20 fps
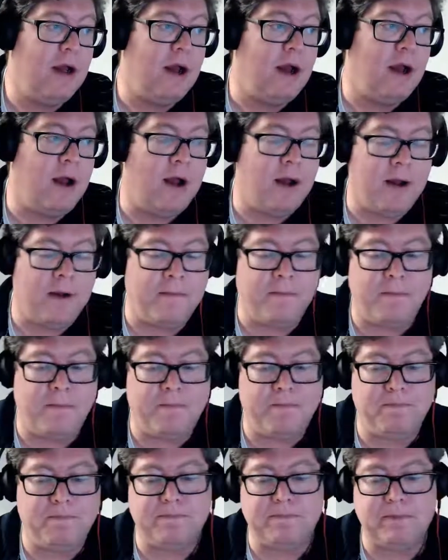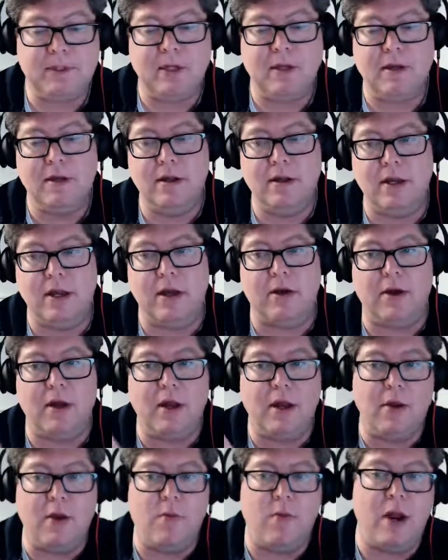Um, yeah.
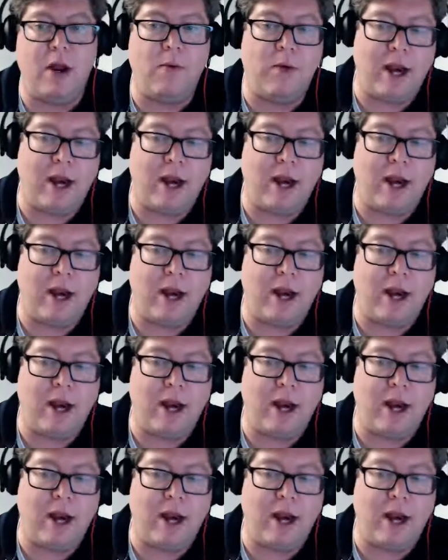when,